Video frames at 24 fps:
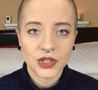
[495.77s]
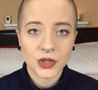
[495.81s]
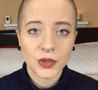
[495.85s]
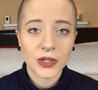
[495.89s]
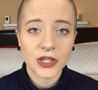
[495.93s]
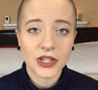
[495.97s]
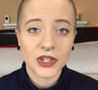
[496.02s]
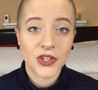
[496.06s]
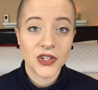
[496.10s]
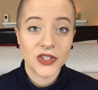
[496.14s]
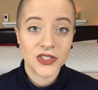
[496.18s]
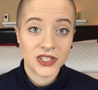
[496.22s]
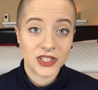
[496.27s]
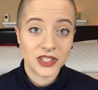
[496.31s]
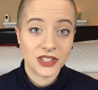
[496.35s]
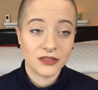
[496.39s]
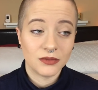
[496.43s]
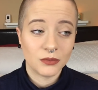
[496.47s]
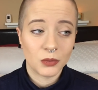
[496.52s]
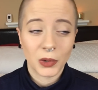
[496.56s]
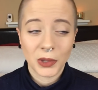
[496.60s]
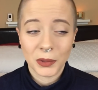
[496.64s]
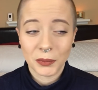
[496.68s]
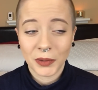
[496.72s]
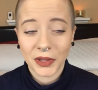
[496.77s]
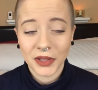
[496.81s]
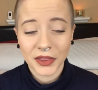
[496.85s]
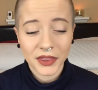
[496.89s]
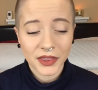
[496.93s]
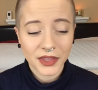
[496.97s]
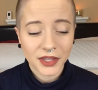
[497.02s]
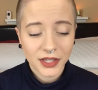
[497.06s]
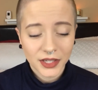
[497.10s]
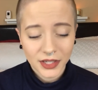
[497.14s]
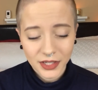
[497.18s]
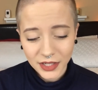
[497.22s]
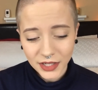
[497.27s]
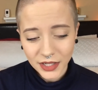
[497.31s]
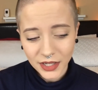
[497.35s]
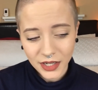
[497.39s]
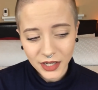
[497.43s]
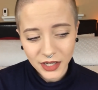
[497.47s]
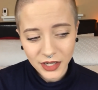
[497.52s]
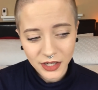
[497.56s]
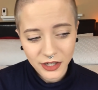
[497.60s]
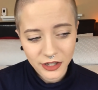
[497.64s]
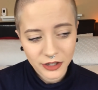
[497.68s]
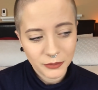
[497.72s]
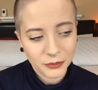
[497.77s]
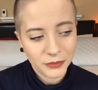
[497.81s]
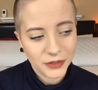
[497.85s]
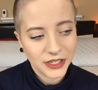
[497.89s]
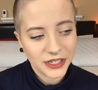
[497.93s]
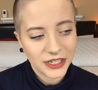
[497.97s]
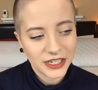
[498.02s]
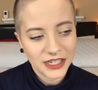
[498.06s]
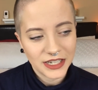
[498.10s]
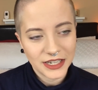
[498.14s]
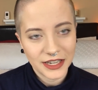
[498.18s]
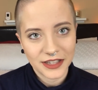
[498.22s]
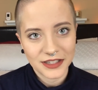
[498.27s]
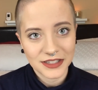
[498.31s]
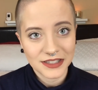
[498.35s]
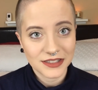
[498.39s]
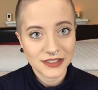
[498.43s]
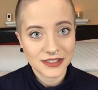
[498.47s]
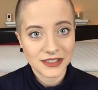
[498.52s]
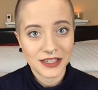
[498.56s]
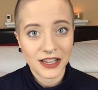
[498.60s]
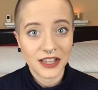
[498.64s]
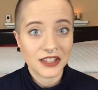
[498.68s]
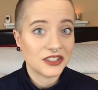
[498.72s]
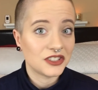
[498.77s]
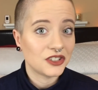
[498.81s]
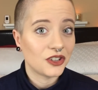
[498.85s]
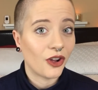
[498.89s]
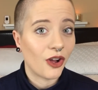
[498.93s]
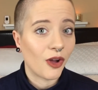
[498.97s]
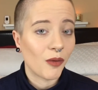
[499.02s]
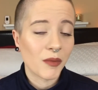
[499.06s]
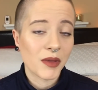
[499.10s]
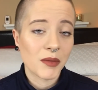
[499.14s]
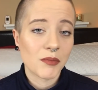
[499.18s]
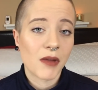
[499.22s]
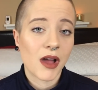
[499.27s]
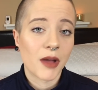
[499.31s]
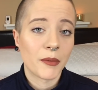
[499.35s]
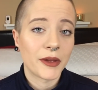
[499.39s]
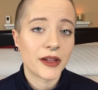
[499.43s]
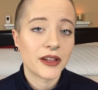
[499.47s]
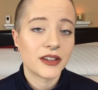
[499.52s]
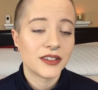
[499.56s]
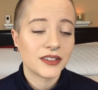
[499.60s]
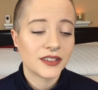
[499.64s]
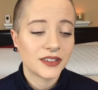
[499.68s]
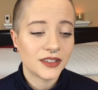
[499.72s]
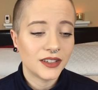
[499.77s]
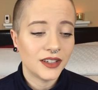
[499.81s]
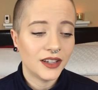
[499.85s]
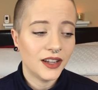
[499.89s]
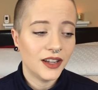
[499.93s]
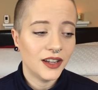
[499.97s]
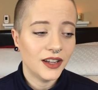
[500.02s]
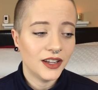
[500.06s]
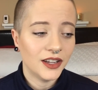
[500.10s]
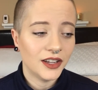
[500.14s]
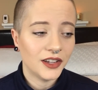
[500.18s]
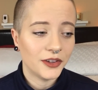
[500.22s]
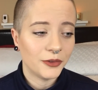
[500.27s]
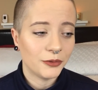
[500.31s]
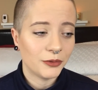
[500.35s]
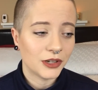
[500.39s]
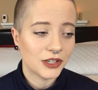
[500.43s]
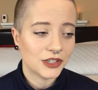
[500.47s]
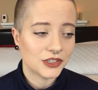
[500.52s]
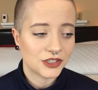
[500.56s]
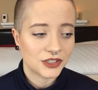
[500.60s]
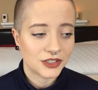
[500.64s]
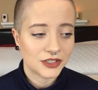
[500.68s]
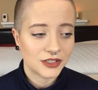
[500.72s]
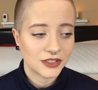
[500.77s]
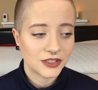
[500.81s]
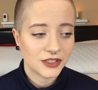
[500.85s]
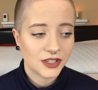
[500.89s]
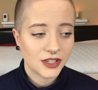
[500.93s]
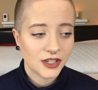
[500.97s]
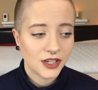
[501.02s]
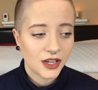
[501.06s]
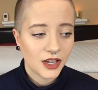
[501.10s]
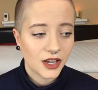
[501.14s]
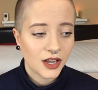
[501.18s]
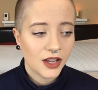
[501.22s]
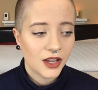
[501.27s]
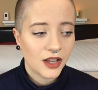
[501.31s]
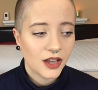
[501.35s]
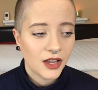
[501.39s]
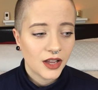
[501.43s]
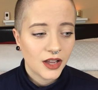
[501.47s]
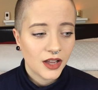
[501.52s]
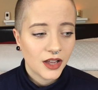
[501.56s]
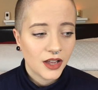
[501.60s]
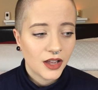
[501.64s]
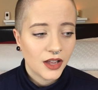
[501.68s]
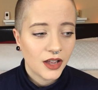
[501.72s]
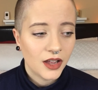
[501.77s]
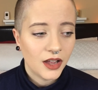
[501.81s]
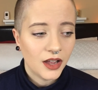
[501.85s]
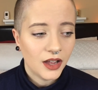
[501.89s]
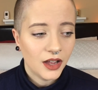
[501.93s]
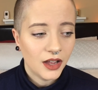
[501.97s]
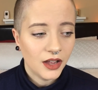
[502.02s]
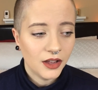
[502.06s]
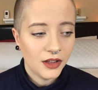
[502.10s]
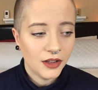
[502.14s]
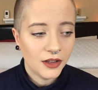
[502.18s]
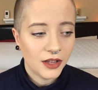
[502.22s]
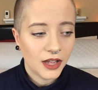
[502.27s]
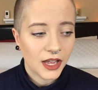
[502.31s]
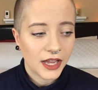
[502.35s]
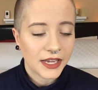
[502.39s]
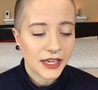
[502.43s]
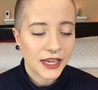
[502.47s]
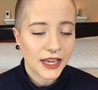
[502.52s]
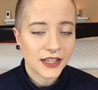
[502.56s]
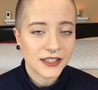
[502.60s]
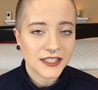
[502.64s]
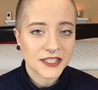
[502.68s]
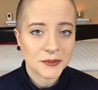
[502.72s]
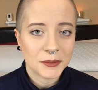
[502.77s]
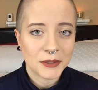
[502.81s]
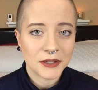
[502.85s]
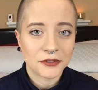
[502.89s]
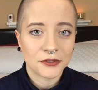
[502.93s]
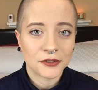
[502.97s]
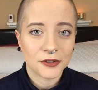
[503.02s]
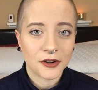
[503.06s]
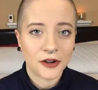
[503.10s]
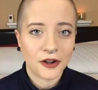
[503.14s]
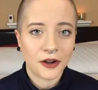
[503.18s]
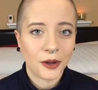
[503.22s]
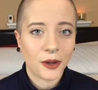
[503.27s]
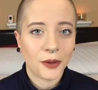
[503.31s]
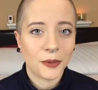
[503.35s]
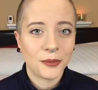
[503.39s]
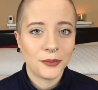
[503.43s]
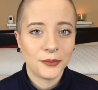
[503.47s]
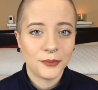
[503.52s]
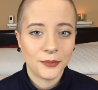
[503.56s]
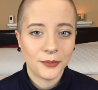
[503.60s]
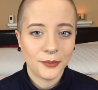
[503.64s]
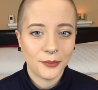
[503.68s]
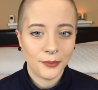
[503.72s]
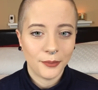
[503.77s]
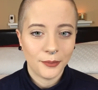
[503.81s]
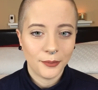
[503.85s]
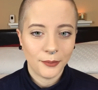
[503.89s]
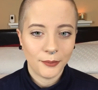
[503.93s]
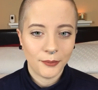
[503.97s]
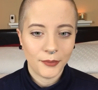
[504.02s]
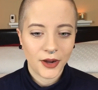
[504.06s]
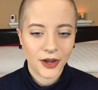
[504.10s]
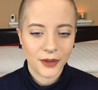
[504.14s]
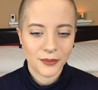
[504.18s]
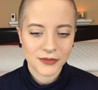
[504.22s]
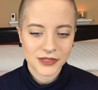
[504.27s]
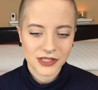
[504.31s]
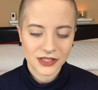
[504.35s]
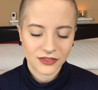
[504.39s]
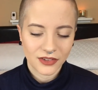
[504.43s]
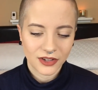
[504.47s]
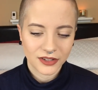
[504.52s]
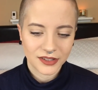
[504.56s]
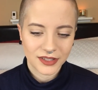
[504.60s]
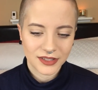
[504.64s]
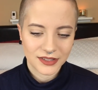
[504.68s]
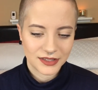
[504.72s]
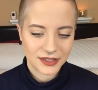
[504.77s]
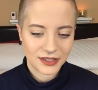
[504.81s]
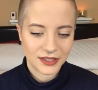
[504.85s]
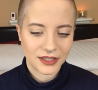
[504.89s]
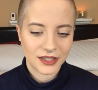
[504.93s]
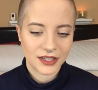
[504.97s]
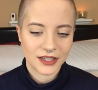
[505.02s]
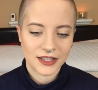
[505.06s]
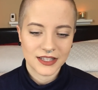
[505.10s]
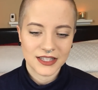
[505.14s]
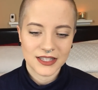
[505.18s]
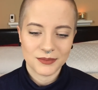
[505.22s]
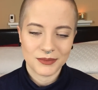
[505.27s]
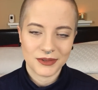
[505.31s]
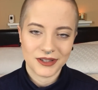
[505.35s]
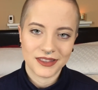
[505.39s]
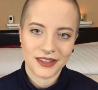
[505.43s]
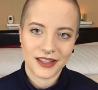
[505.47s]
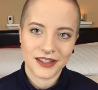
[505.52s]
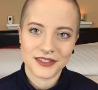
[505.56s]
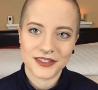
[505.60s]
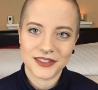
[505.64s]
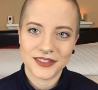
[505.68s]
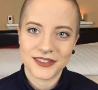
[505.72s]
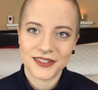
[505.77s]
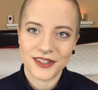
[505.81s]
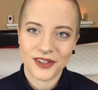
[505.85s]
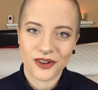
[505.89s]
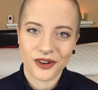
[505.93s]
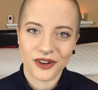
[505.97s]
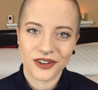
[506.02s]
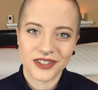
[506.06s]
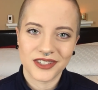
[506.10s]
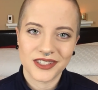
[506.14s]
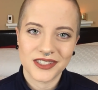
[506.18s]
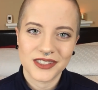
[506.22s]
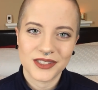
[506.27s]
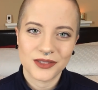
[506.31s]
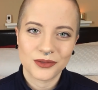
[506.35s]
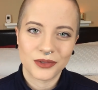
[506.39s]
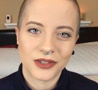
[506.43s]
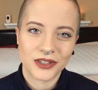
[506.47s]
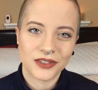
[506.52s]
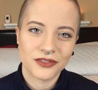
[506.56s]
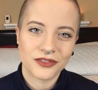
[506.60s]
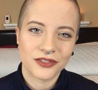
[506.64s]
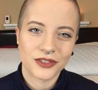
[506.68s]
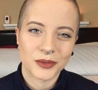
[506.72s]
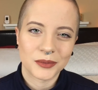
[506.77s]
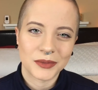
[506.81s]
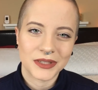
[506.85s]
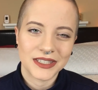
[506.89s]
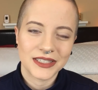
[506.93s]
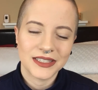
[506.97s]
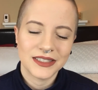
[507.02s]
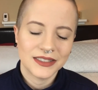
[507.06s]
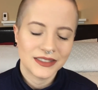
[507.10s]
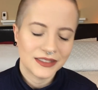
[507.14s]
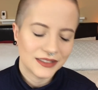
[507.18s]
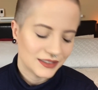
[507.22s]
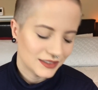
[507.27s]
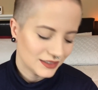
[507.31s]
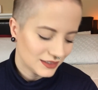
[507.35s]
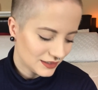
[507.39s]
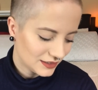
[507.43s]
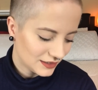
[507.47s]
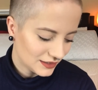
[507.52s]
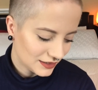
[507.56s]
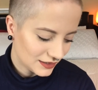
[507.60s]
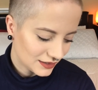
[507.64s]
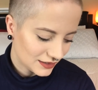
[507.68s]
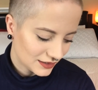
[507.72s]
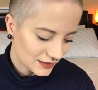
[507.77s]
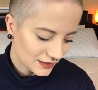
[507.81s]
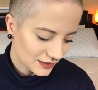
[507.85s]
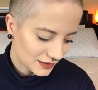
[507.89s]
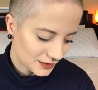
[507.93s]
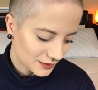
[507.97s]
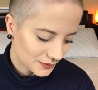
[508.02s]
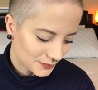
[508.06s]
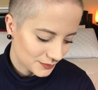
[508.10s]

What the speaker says: years and 1 month, and he has yet to call me mama, which I can't speak for all moms of autistic kids, but that's the hardest one for me, is